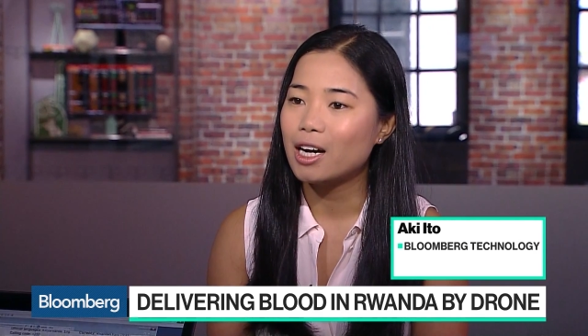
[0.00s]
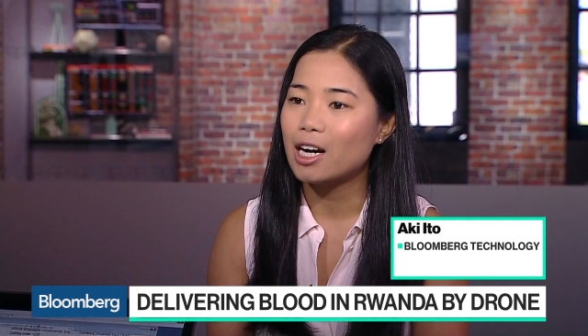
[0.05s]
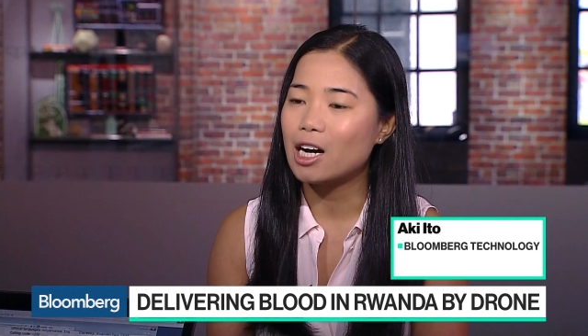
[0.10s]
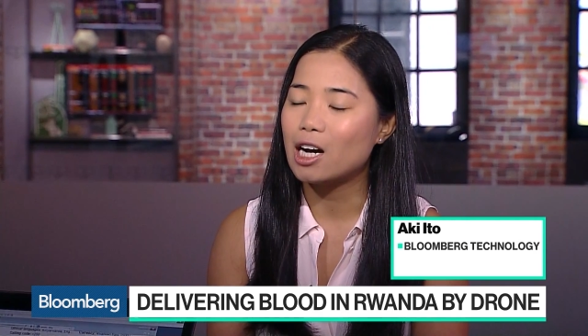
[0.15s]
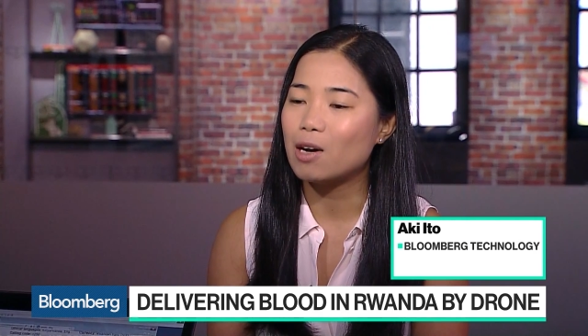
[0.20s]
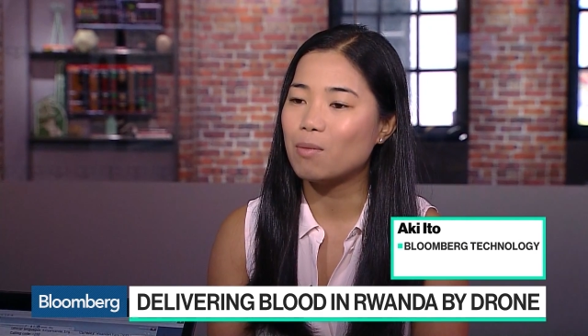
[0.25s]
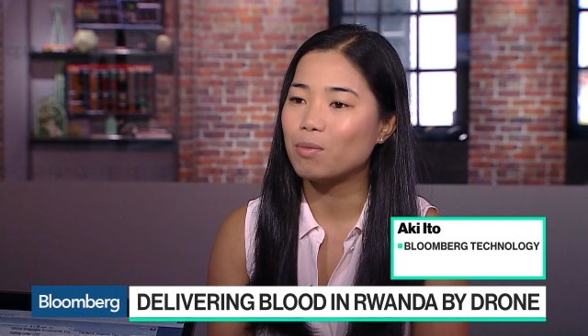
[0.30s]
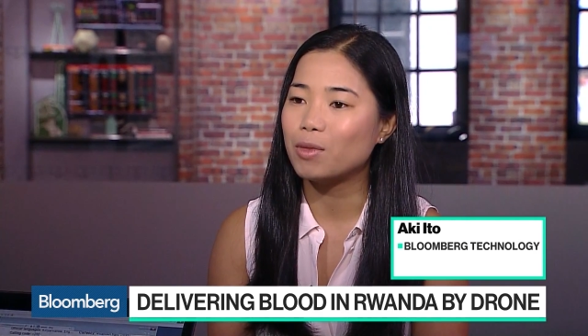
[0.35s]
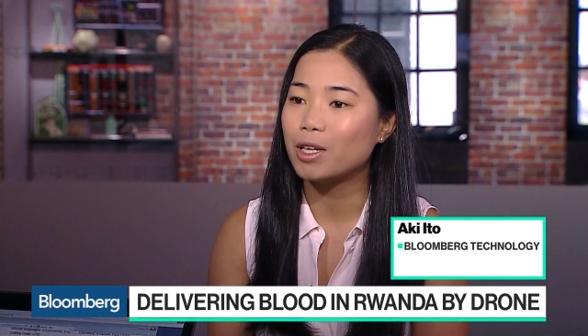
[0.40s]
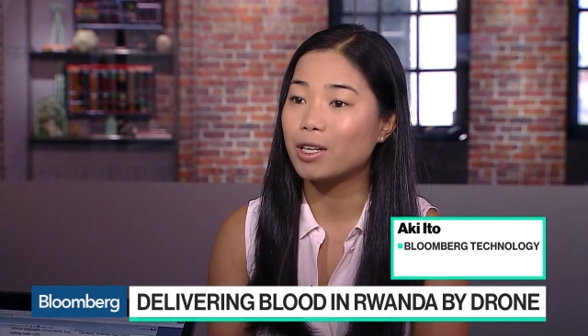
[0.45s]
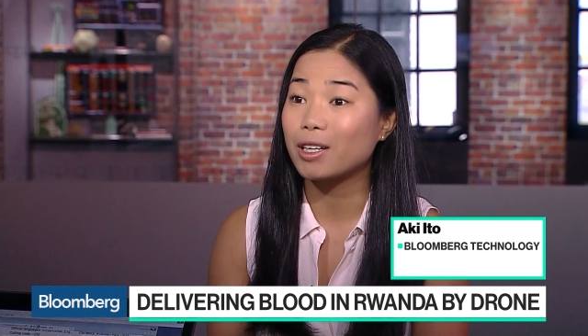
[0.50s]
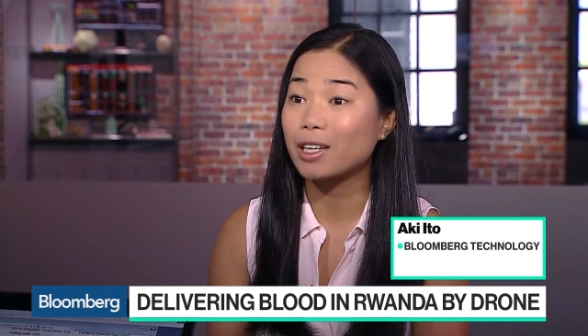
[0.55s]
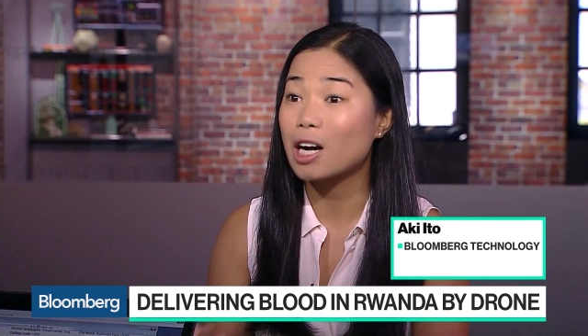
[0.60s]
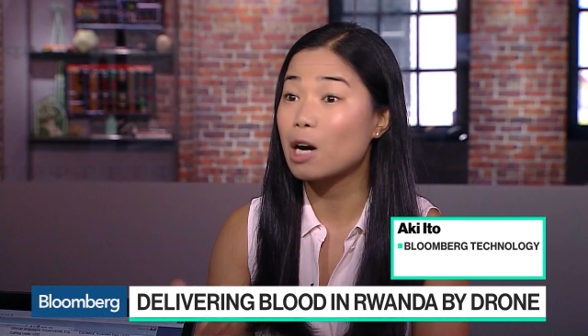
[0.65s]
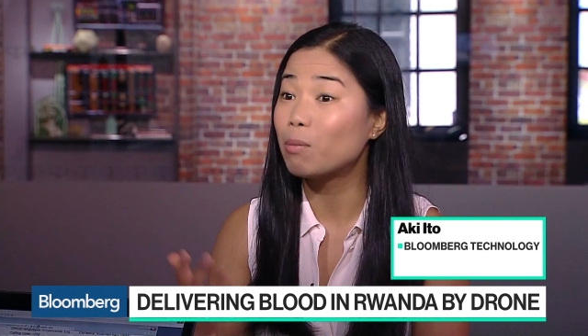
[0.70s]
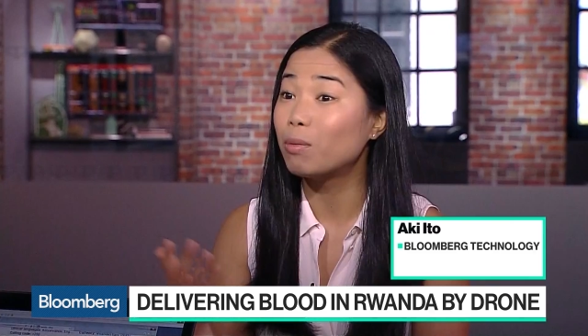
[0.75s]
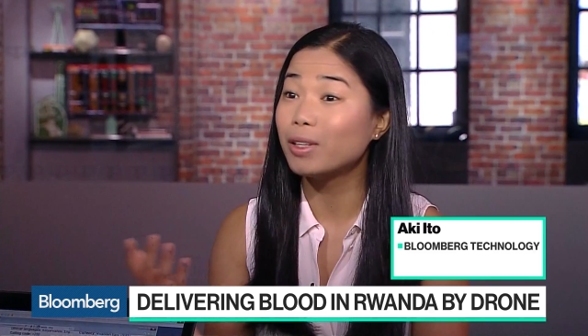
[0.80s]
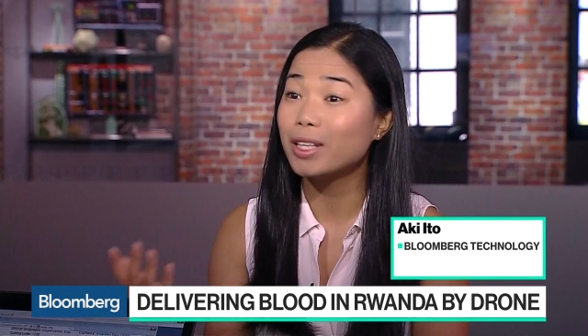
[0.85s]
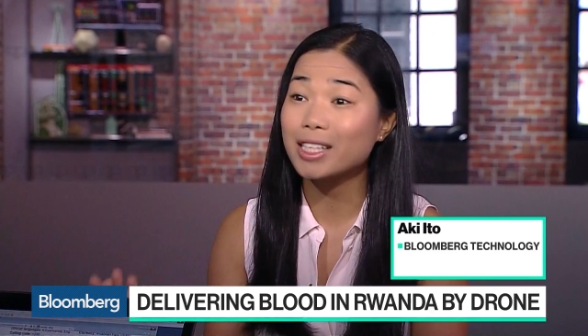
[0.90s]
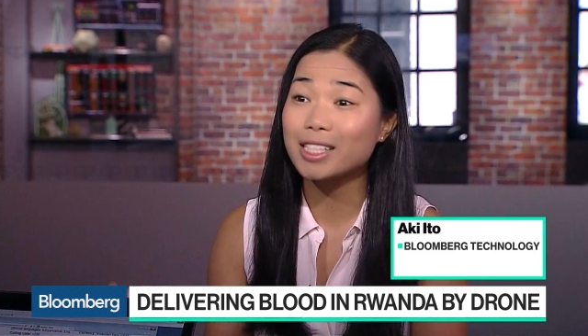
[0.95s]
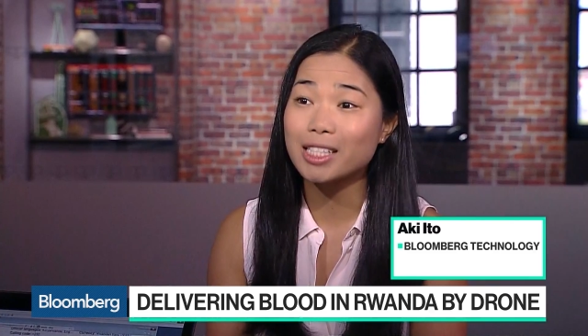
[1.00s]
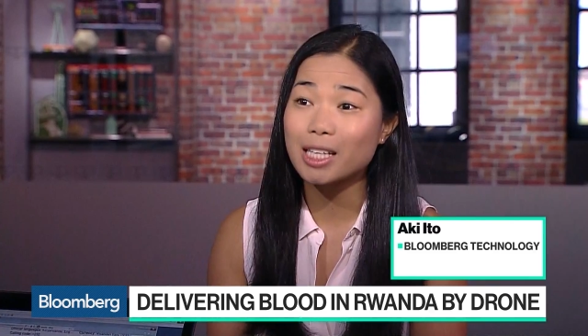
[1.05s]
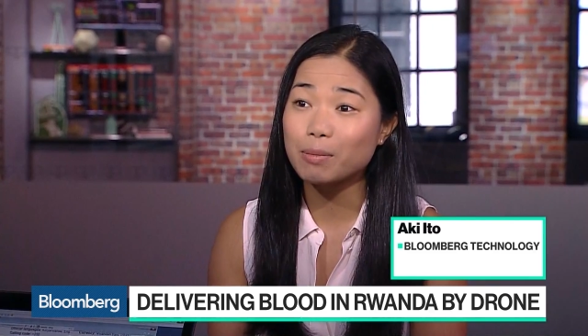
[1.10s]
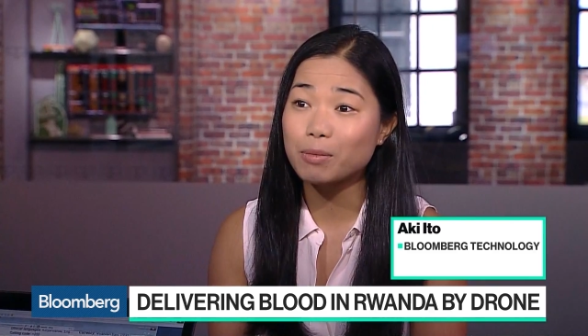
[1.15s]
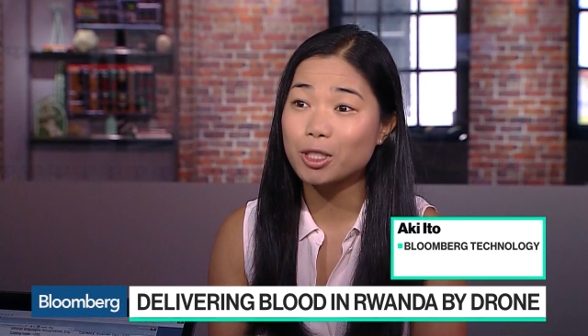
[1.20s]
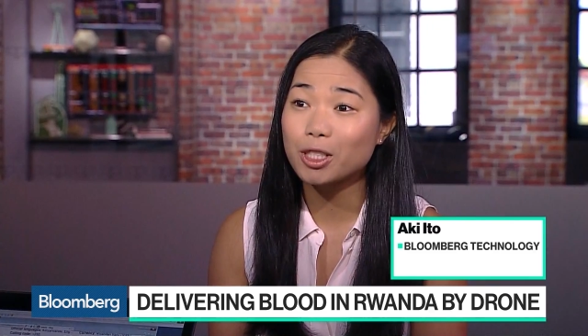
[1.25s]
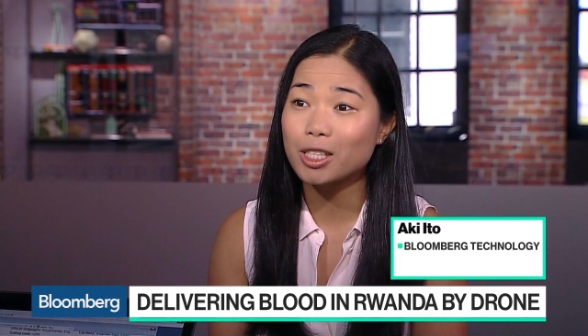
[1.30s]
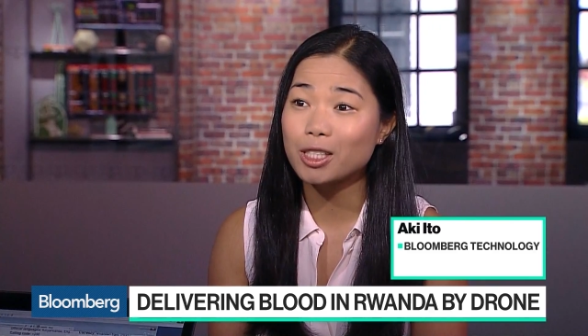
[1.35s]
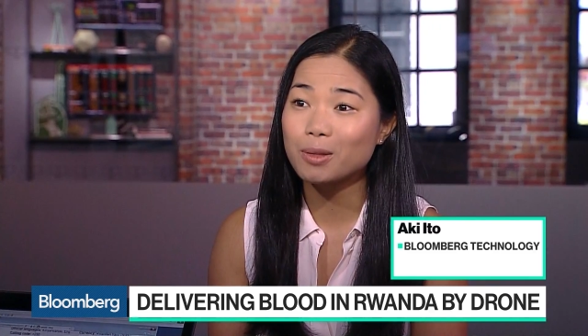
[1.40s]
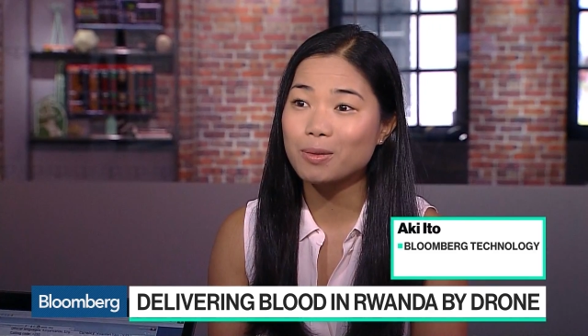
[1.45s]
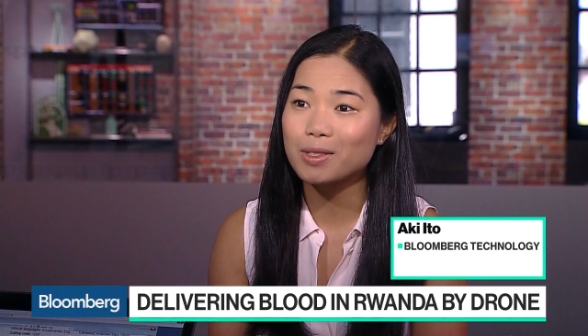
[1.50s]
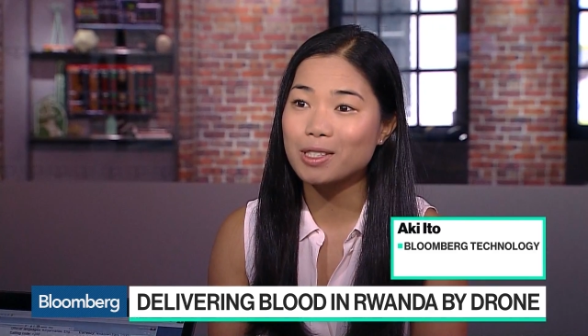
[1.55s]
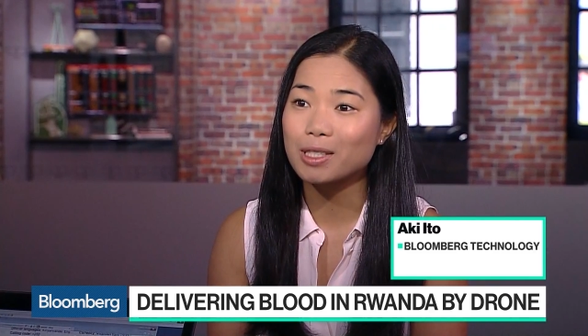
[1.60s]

Um, there are a couple exceptions